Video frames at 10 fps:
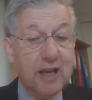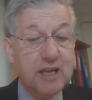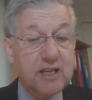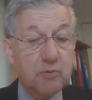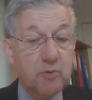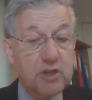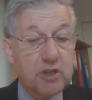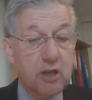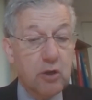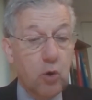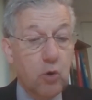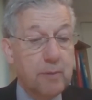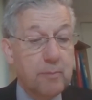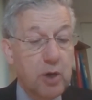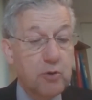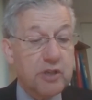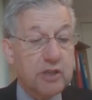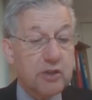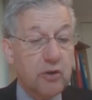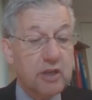against which the law
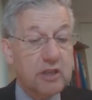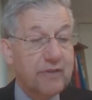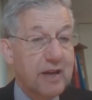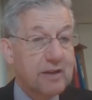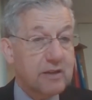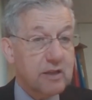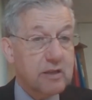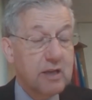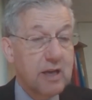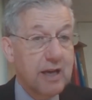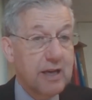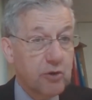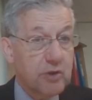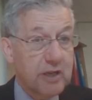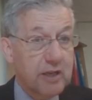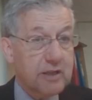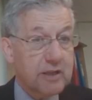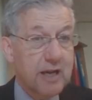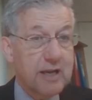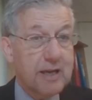imposes on the defendant a duty
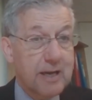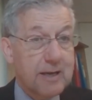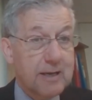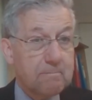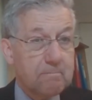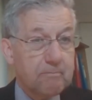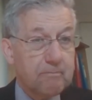to take care?